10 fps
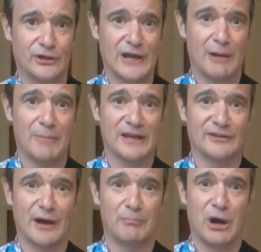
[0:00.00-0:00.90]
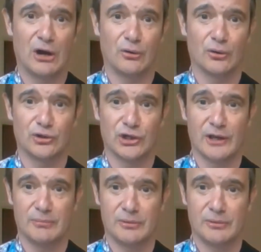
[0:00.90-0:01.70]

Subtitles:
now make that bar chord shape.